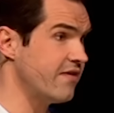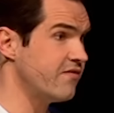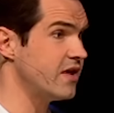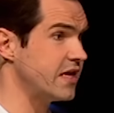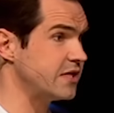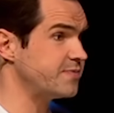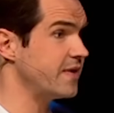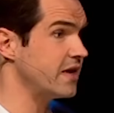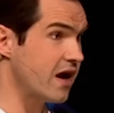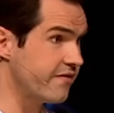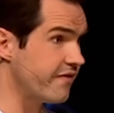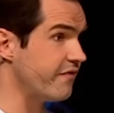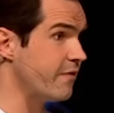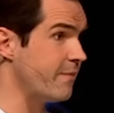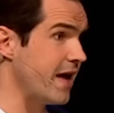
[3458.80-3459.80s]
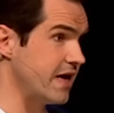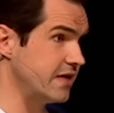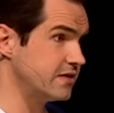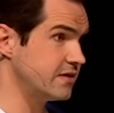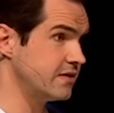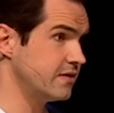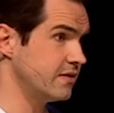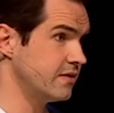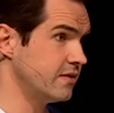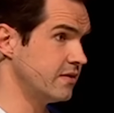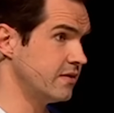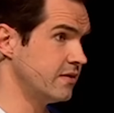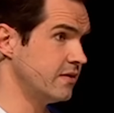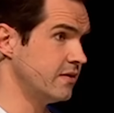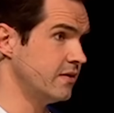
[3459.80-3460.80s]
every lesbian I've ever met.
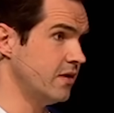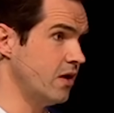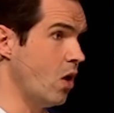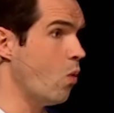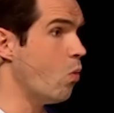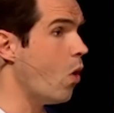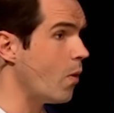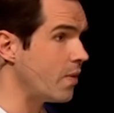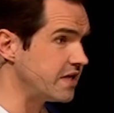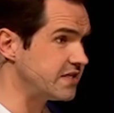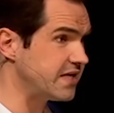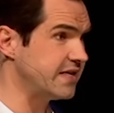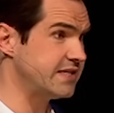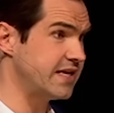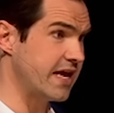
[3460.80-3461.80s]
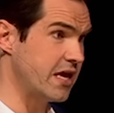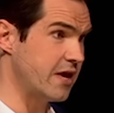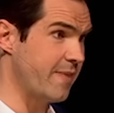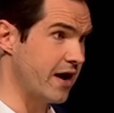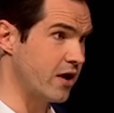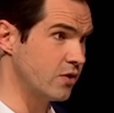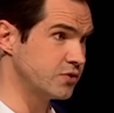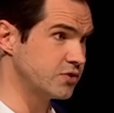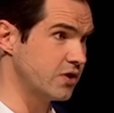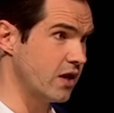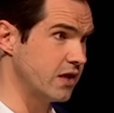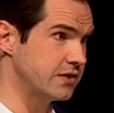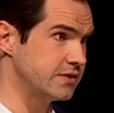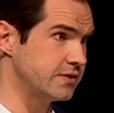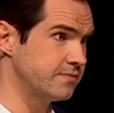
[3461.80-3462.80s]
What would it take to get you back on
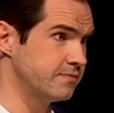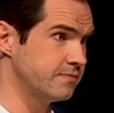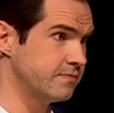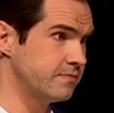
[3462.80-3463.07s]
solids?